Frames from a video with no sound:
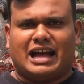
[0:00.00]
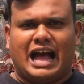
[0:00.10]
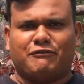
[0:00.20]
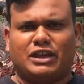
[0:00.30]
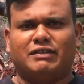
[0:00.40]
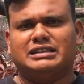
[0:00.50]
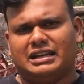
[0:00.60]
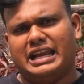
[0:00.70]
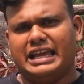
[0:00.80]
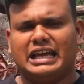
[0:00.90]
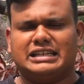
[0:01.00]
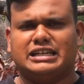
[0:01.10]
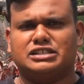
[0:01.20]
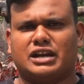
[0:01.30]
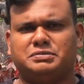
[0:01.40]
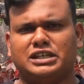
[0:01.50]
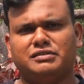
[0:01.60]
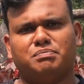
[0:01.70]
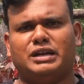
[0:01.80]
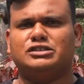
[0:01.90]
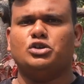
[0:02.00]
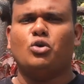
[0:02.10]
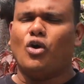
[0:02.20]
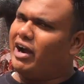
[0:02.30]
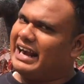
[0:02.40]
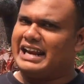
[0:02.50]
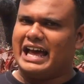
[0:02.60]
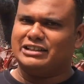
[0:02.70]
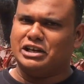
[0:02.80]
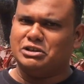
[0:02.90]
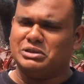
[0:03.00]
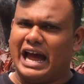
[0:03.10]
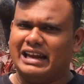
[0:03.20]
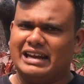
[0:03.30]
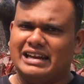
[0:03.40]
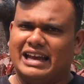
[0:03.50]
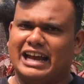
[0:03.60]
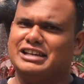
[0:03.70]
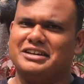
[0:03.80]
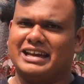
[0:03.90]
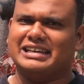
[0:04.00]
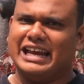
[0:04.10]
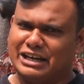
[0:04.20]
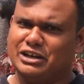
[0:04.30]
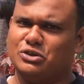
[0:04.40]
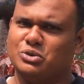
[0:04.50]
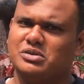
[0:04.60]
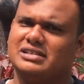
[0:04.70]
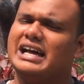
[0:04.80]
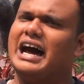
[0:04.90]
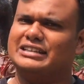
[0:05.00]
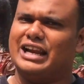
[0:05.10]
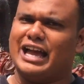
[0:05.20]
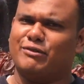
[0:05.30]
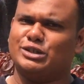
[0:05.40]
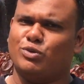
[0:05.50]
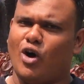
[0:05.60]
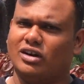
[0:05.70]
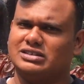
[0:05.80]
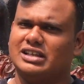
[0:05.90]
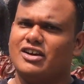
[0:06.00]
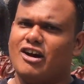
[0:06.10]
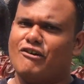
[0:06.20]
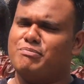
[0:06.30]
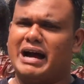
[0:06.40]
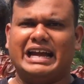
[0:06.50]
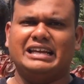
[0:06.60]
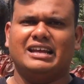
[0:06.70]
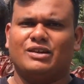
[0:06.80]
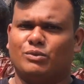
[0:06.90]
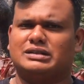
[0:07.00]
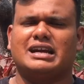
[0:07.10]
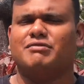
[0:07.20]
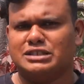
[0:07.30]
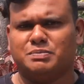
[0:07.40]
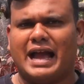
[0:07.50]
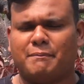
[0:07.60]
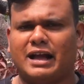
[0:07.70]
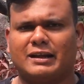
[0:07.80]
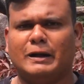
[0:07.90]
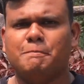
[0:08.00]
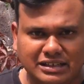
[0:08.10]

I've given the link in the description. Please do go ahead and add into that, and you can get into the other language vlogs of mine with Traveler's Backpacker.